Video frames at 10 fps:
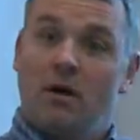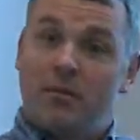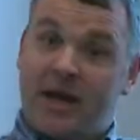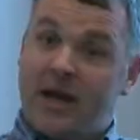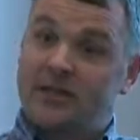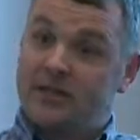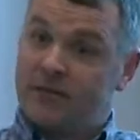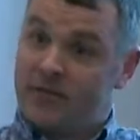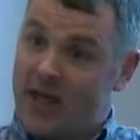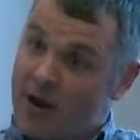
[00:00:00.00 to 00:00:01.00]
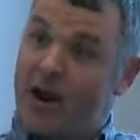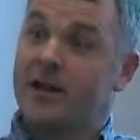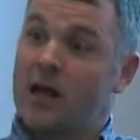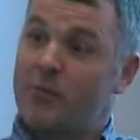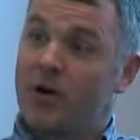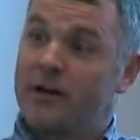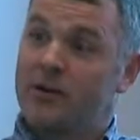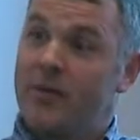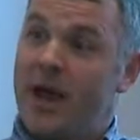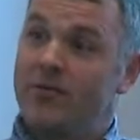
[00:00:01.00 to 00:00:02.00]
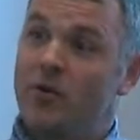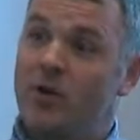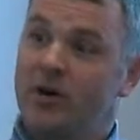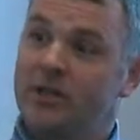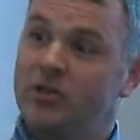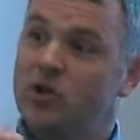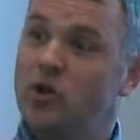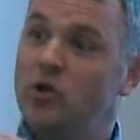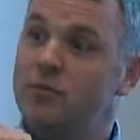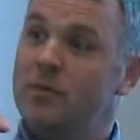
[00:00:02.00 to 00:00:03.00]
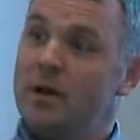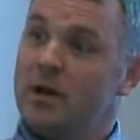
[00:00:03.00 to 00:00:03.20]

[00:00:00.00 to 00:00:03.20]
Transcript: because of their anti-predator behavior, will consume